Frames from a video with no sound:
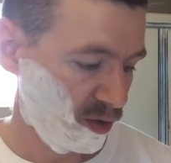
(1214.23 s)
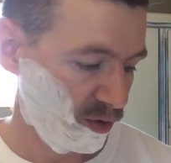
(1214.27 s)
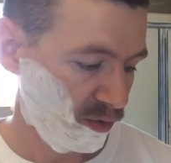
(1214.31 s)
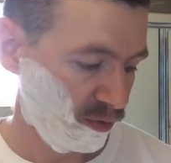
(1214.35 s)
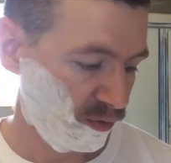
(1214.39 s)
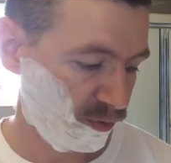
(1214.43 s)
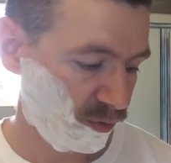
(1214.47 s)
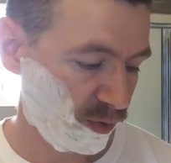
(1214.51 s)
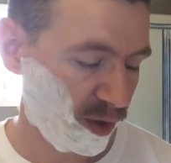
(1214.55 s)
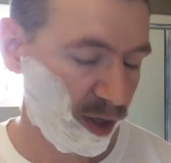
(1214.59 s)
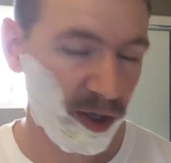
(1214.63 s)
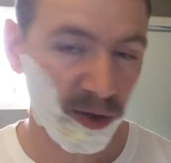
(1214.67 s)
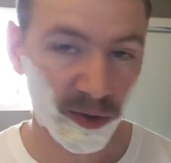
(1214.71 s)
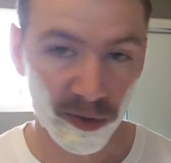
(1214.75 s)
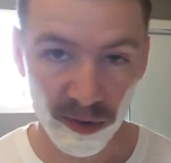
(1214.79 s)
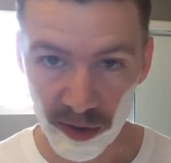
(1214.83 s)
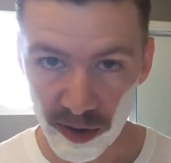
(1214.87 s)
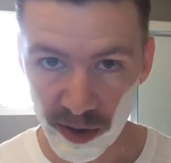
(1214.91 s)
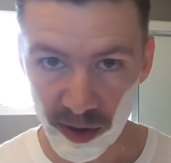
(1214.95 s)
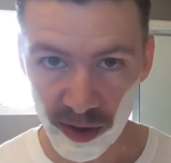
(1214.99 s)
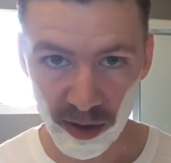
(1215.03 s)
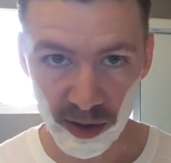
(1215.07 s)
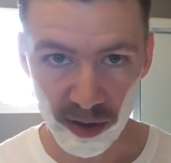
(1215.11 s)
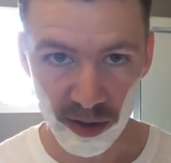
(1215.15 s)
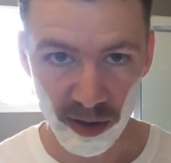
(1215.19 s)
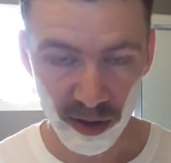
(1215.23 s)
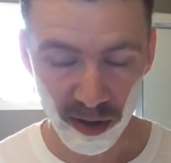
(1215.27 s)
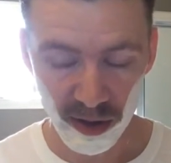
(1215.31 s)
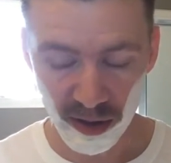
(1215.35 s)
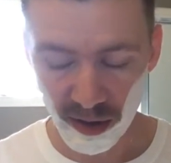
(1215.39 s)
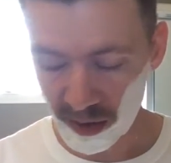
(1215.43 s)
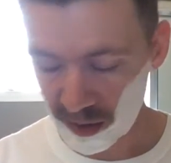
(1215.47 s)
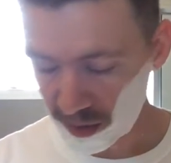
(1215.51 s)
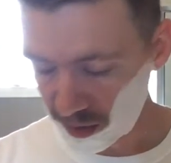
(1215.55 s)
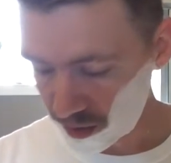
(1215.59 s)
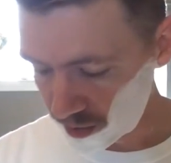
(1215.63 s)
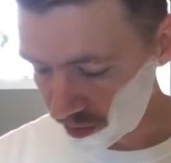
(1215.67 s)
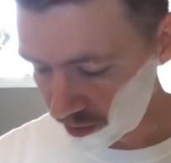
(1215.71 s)
Fragrances
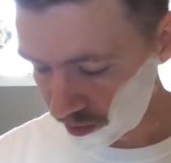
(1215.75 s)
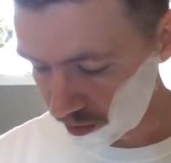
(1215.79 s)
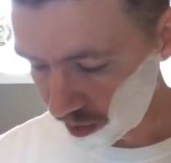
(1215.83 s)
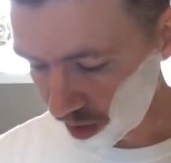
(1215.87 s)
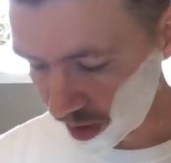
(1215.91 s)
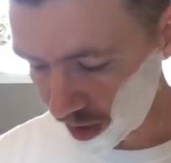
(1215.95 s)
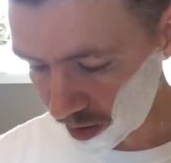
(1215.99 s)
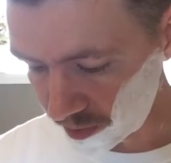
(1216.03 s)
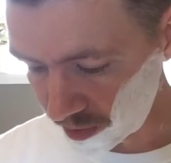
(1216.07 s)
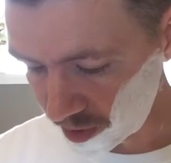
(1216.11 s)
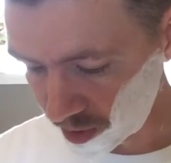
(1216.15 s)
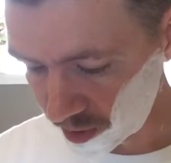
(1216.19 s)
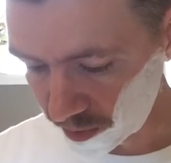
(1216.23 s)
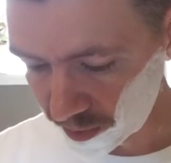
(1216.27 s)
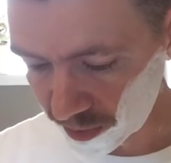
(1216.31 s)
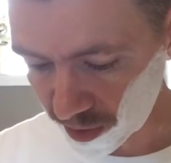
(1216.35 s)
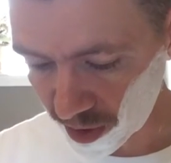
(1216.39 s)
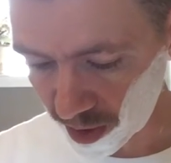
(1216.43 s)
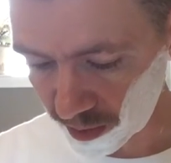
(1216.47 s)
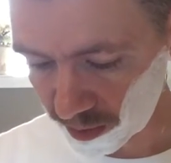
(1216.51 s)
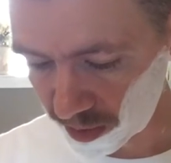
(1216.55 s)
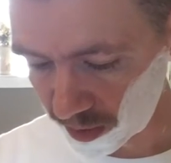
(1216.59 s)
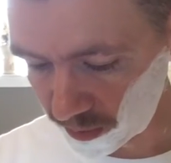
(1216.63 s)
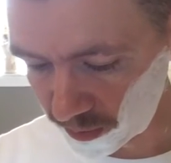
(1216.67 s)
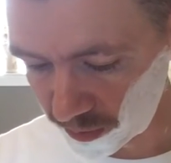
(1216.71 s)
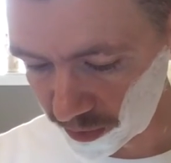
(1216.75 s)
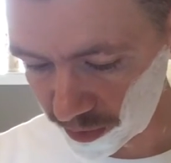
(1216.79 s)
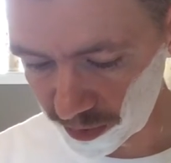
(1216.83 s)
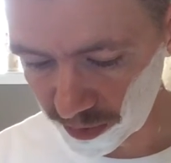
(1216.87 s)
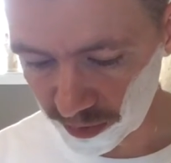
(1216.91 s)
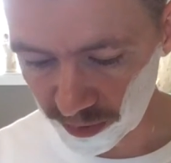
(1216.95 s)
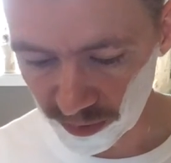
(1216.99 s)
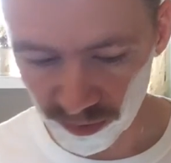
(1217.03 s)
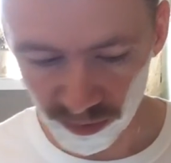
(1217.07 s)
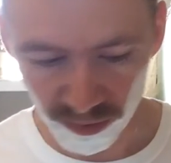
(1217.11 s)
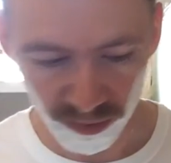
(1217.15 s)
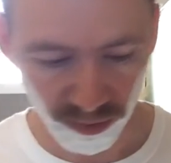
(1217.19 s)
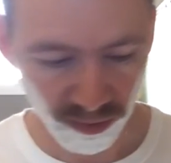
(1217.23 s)
might be a problem with you.